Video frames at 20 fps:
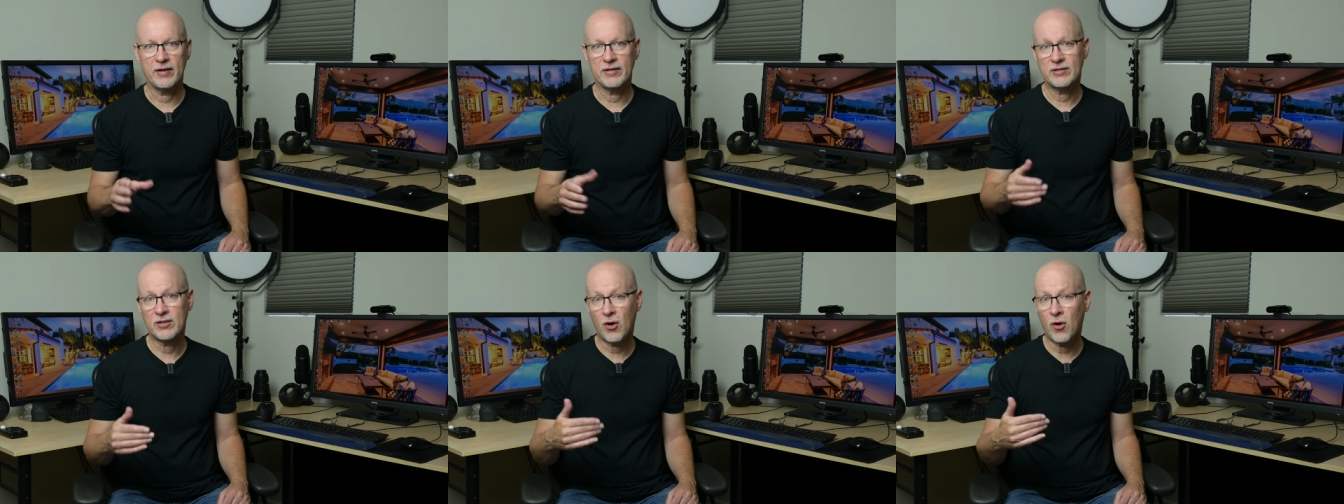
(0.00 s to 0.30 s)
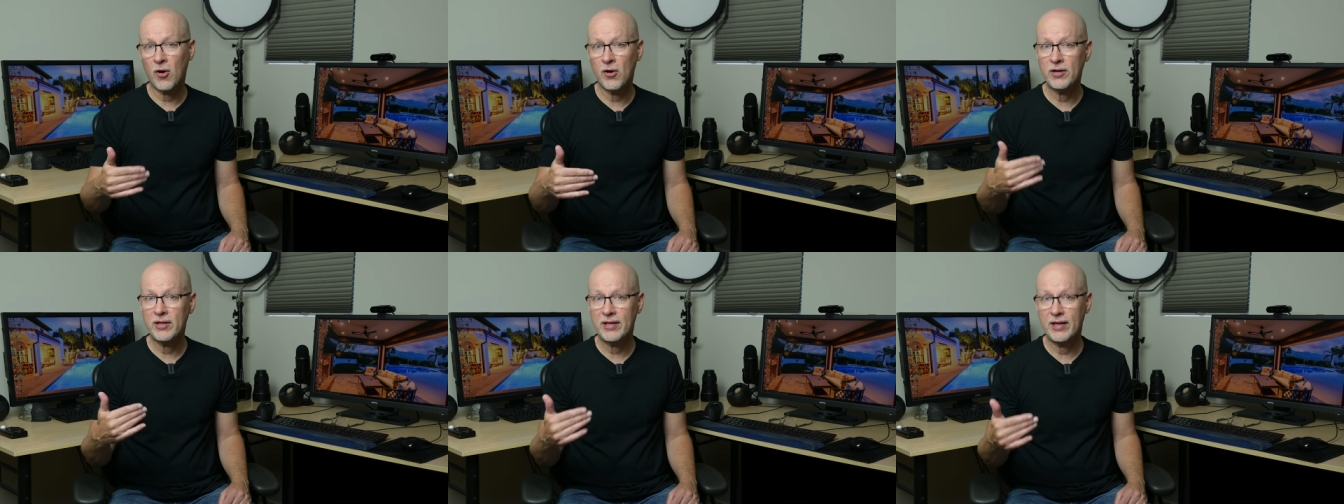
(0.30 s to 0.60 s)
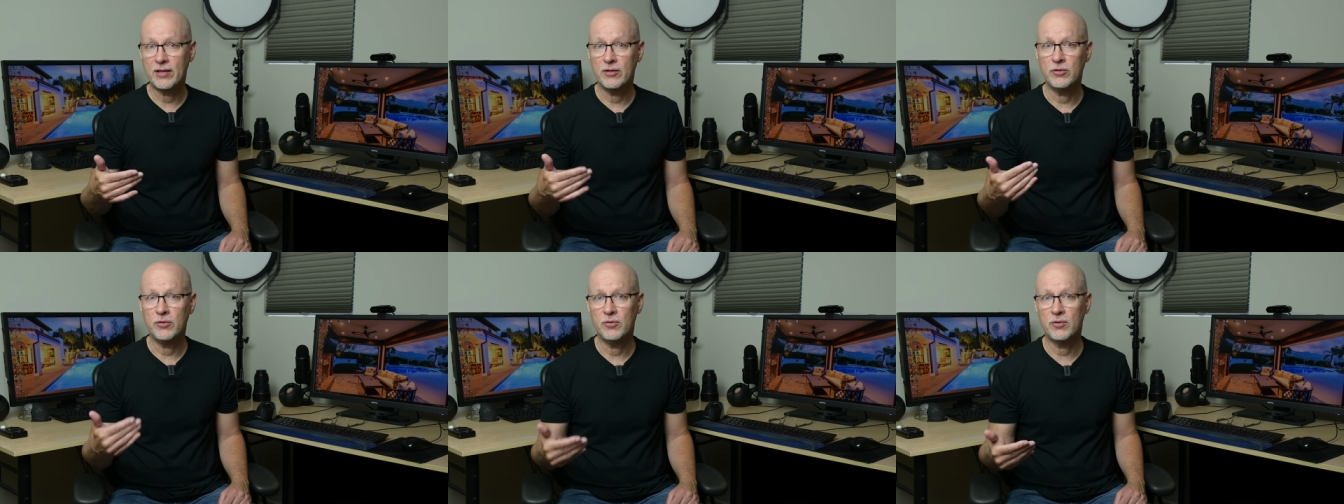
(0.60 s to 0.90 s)
It's hard to
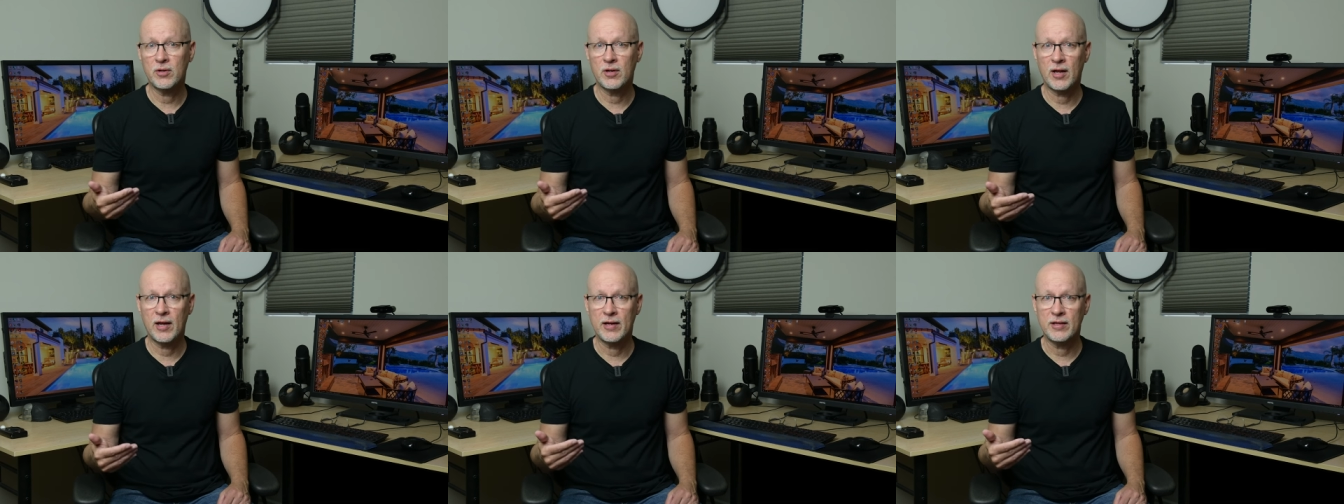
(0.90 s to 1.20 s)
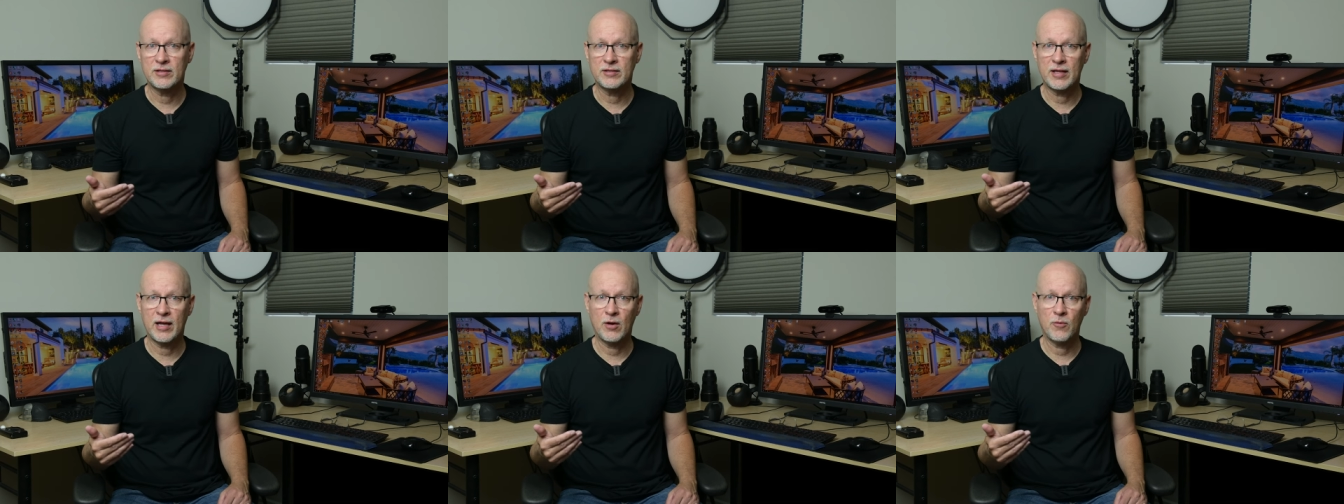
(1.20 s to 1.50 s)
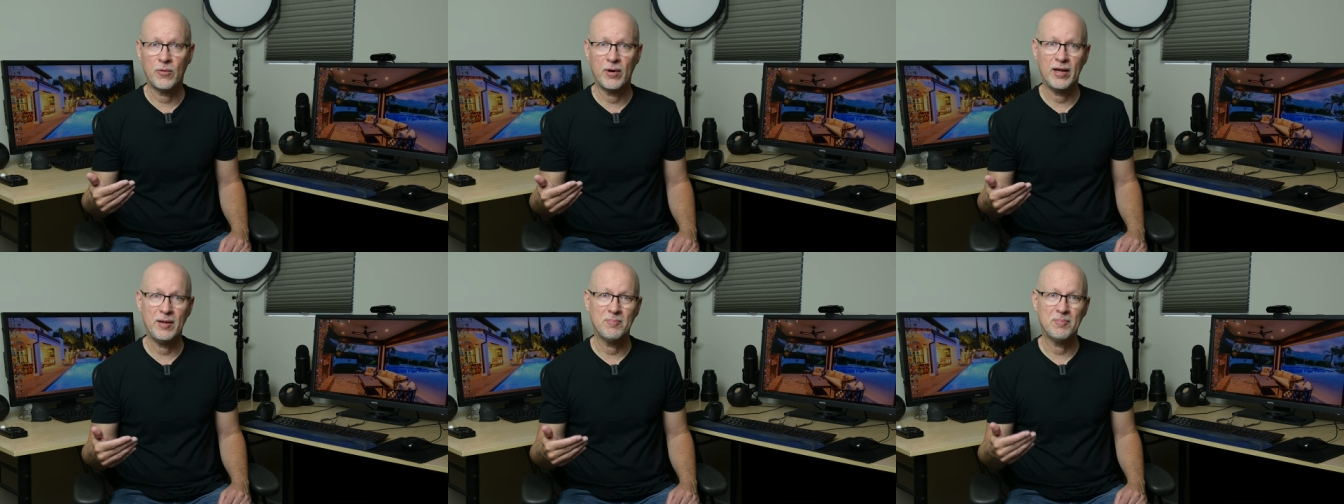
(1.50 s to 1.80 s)
get new clients
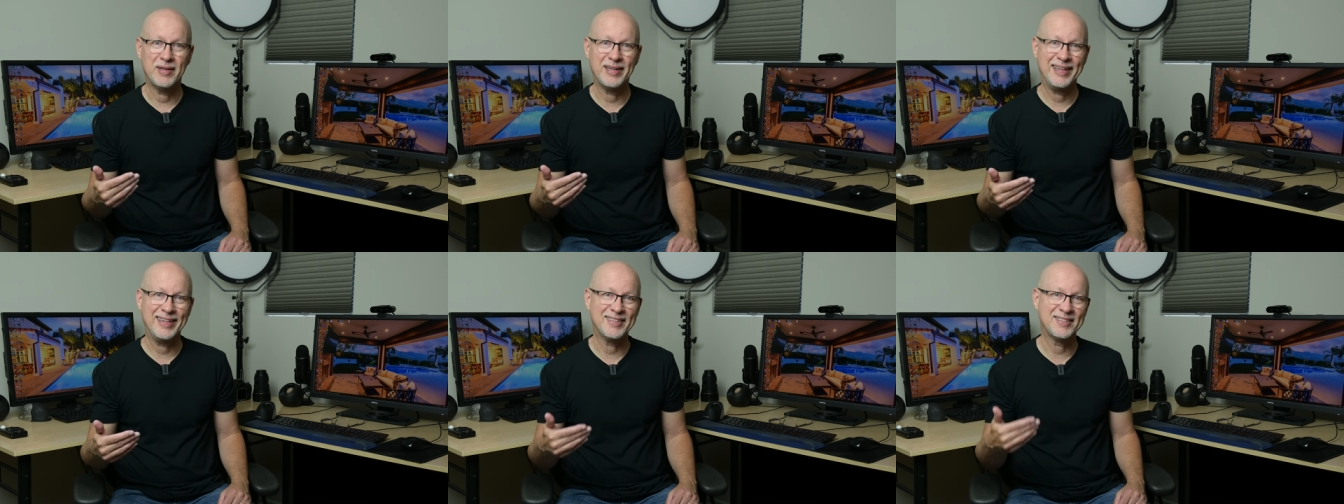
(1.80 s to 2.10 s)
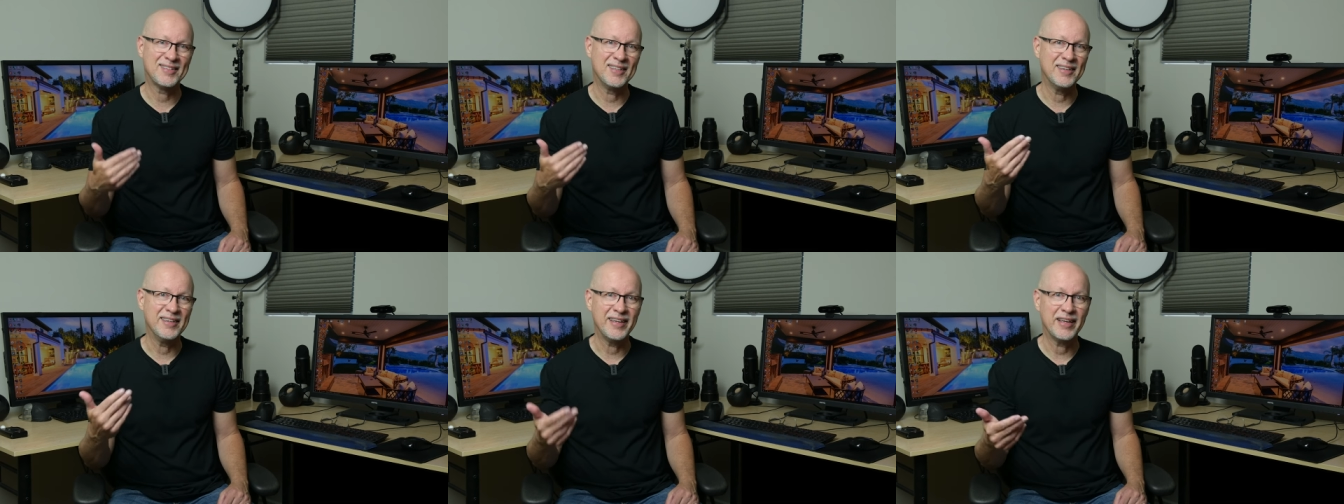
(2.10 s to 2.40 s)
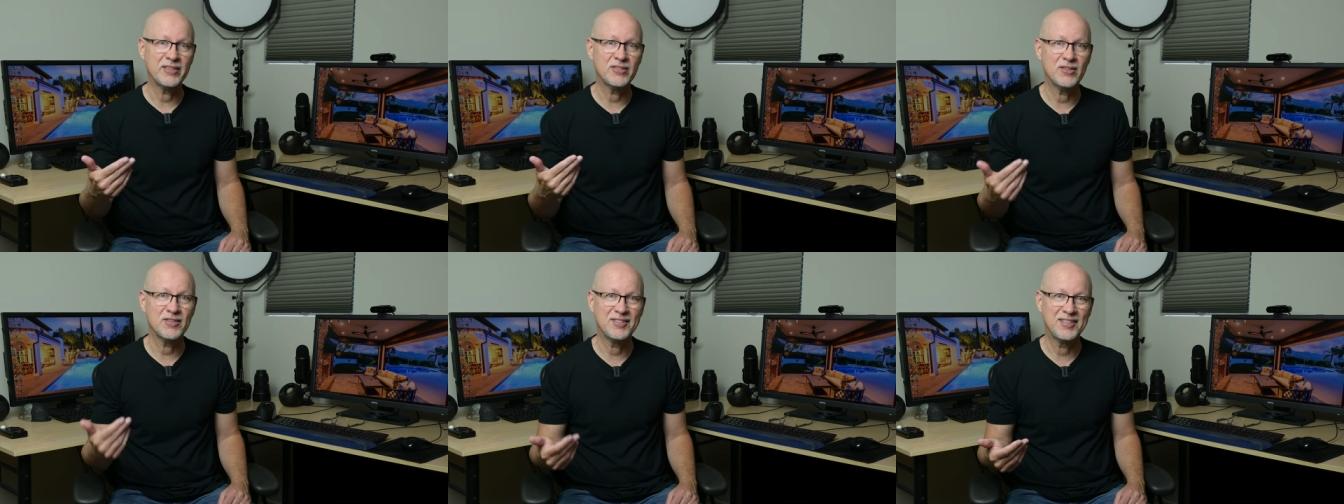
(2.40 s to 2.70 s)
that way, but it's the
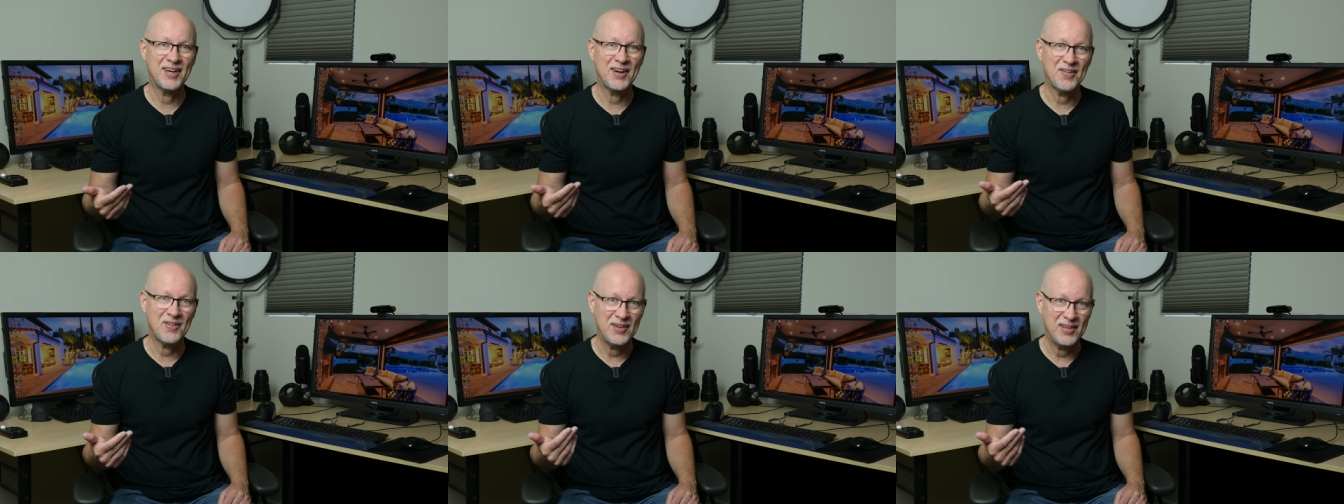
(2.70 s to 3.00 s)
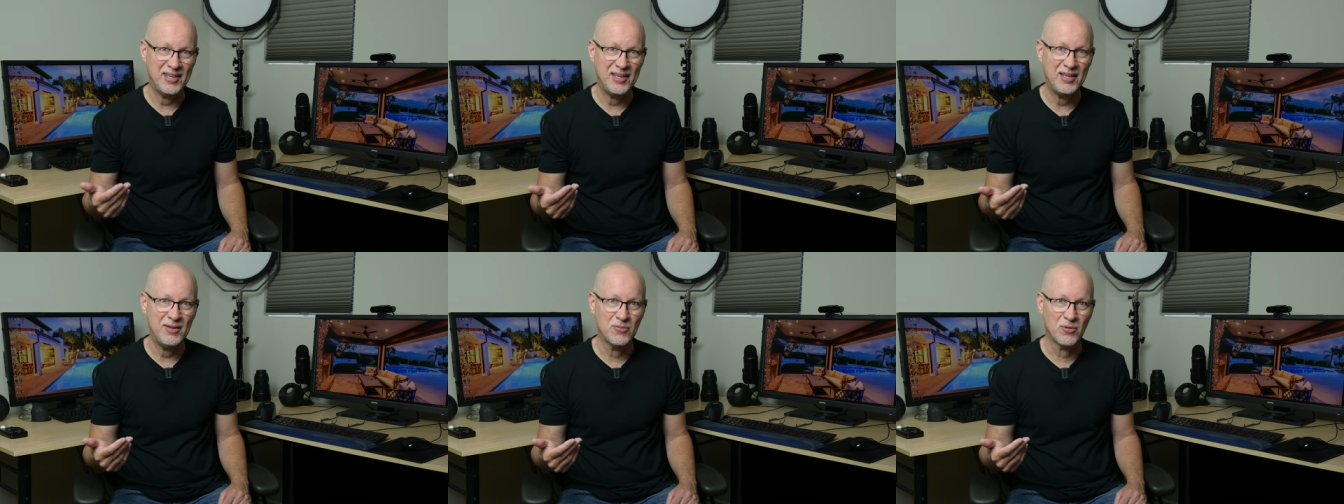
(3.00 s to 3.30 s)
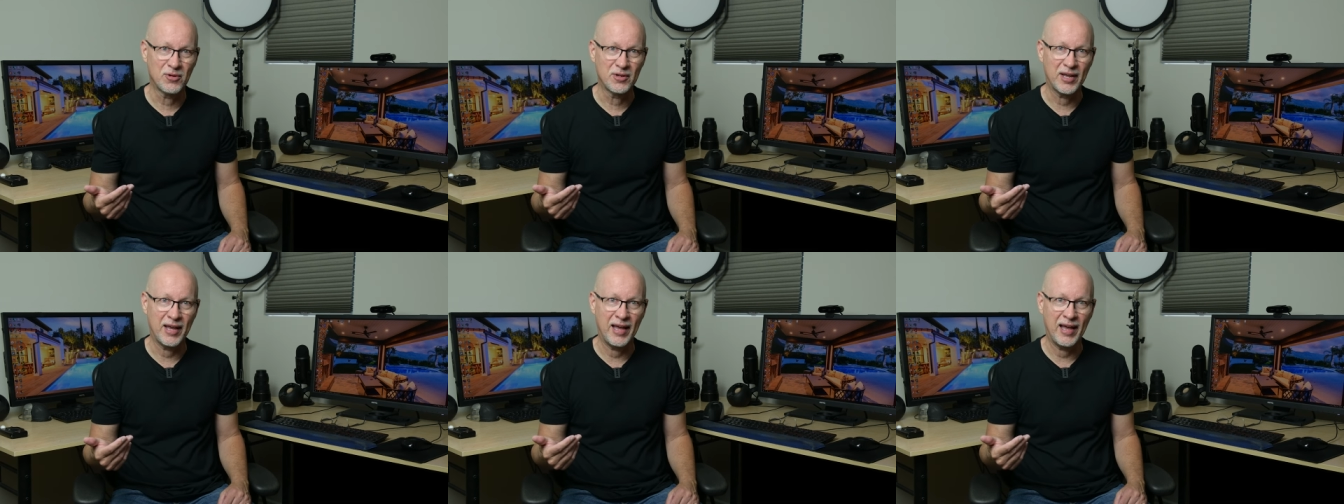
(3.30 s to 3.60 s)
necessary
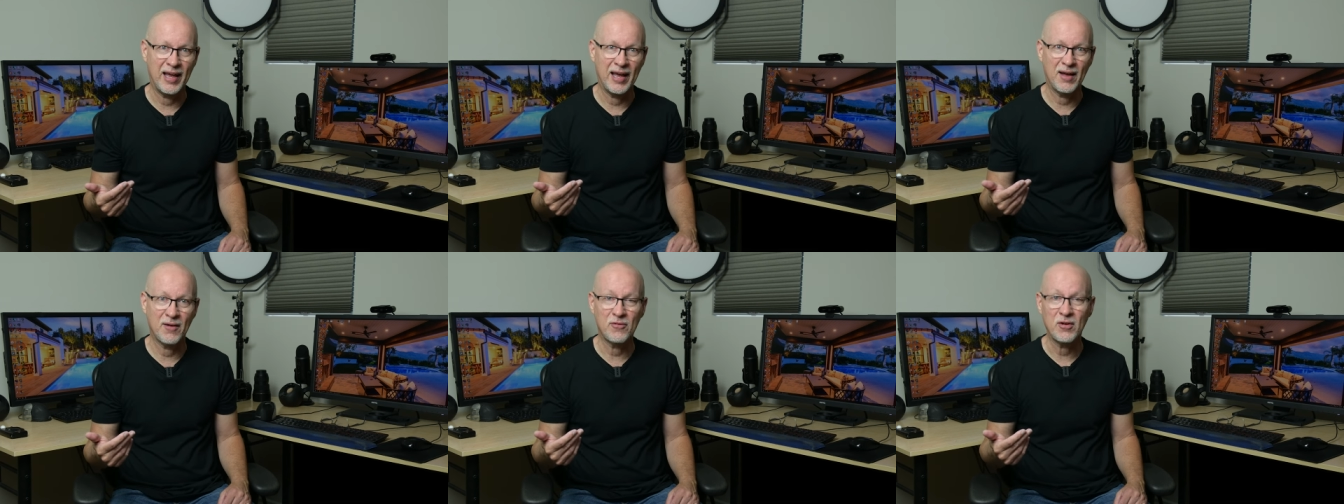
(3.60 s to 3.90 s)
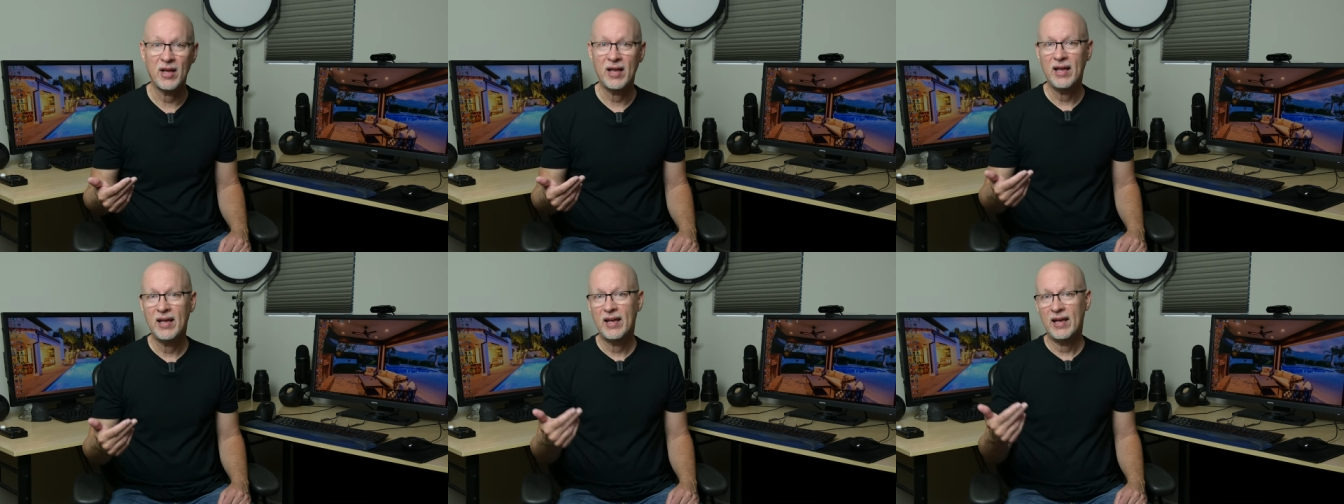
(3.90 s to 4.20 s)
evil to have.